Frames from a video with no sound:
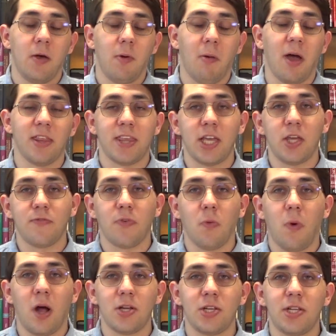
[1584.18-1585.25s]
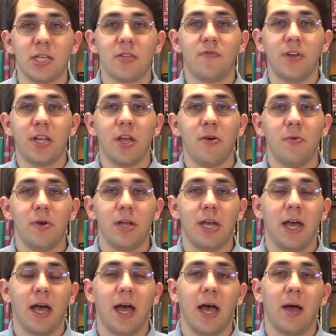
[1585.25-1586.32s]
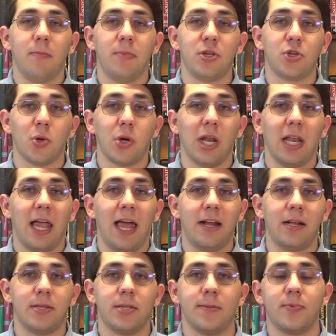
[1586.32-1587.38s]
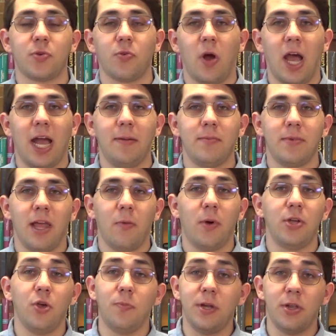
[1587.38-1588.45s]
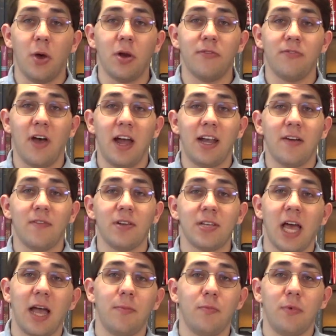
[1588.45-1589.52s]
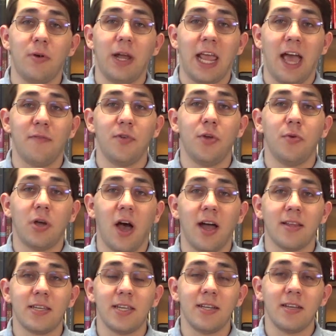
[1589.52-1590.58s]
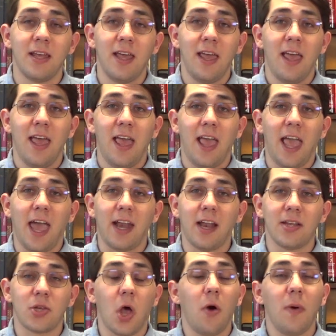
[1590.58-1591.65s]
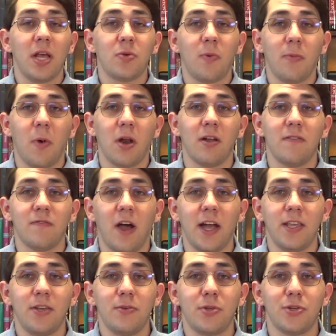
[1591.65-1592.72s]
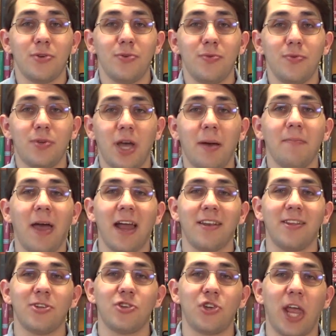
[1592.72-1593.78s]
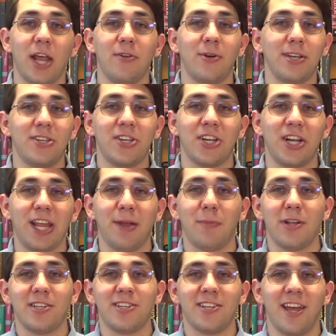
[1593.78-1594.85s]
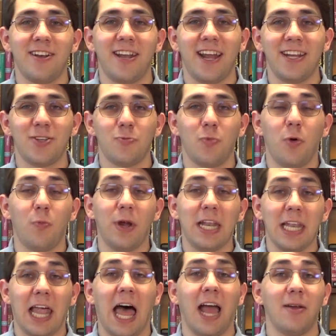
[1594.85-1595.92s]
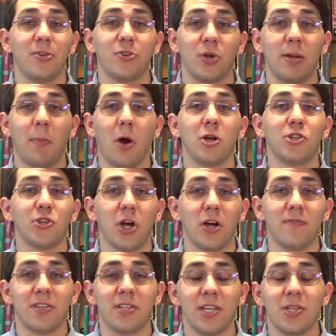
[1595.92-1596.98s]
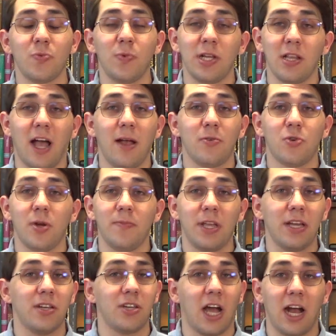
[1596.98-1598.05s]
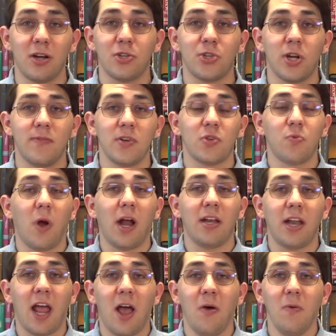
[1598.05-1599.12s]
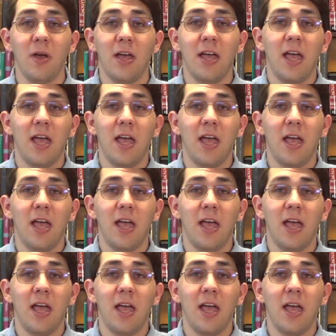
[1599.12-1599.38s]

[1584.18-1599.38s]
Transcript: We want to thank you for watching this video. Be sure to like and subscribe. That way you'll be notified every time we have new content. And as always, we want to invite you to come back to this channel at 10 a.m. on Sundays when we live stream our services. We live stream the entire service right now.